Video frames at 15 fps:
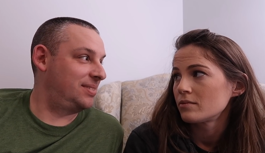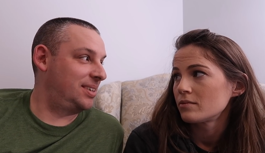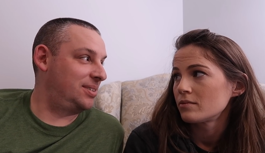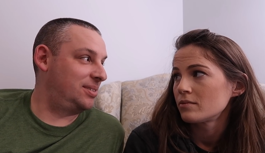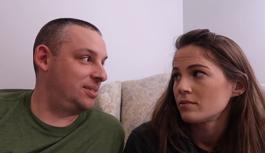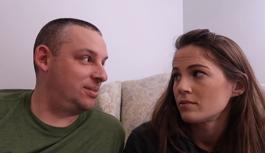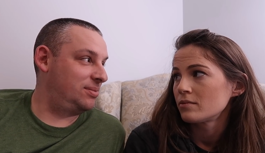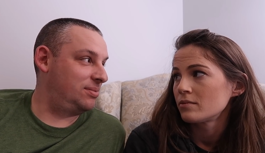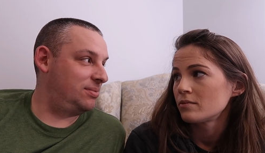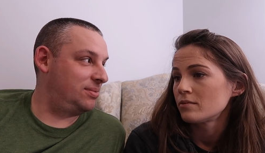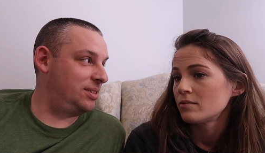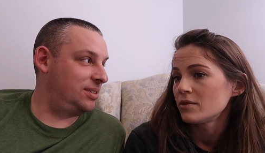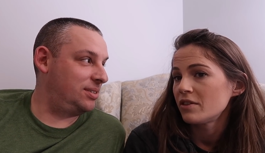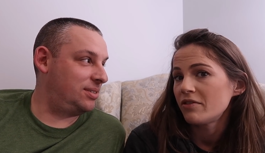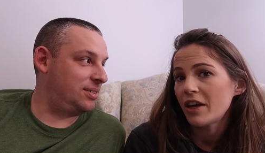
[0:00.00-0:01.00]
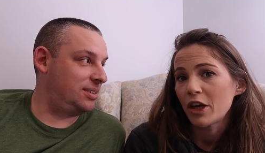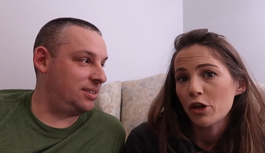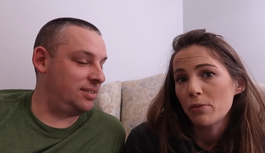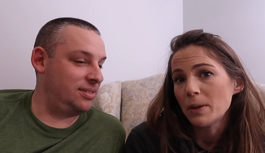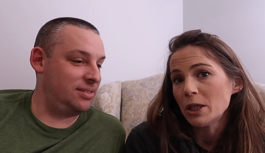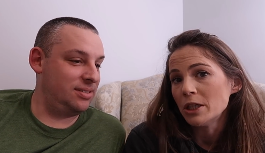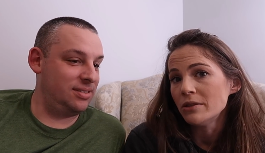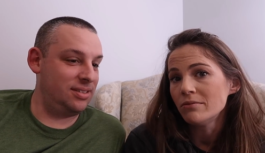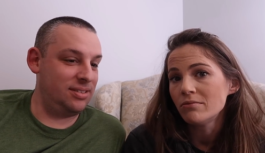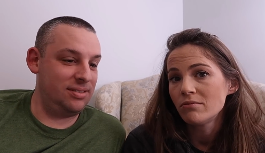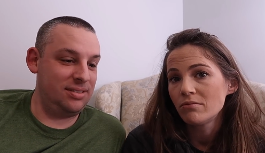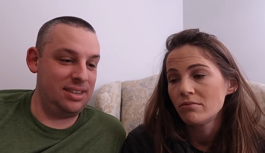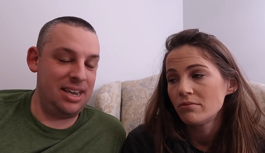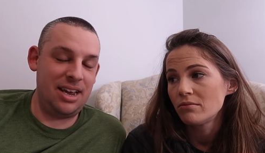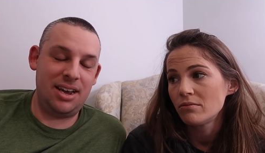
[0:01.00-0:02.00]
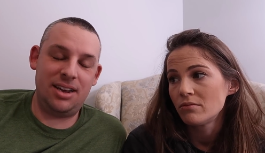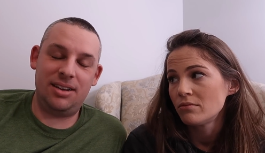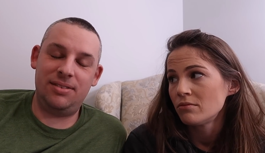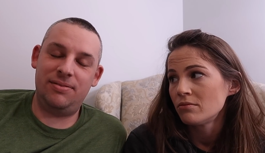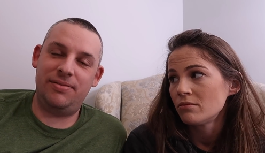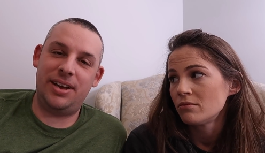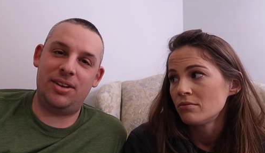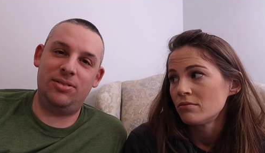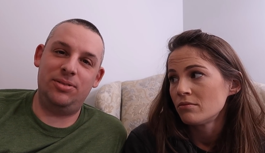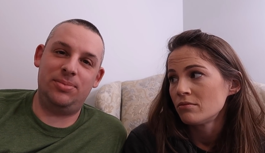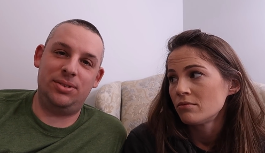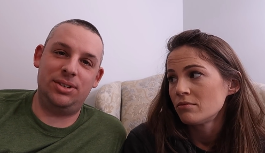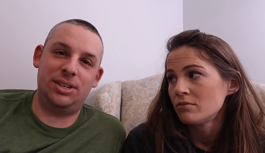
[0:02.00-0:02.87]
Speaker 1: I don't know, what do you
Speaker 2: call valuable.
Speaker 1: It? Yeah, valuable